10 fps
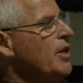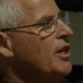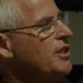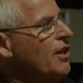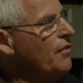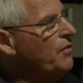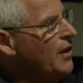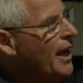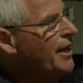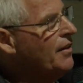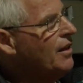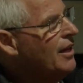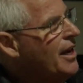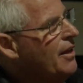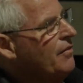So the flatter the
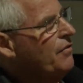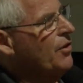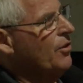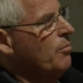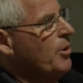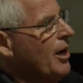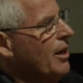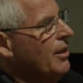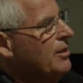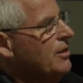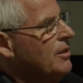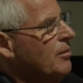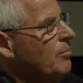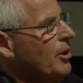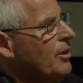land, the further apart these
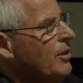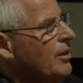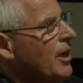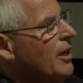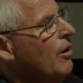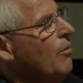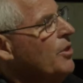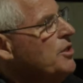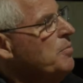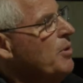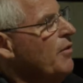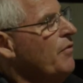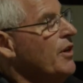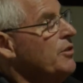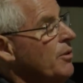can be, and like with the spin
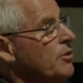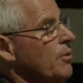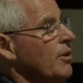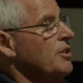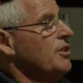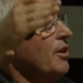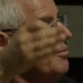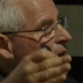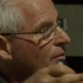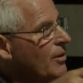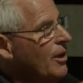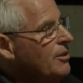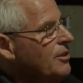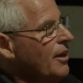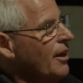effects where it's really steep, you have them
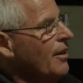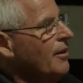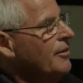closer together.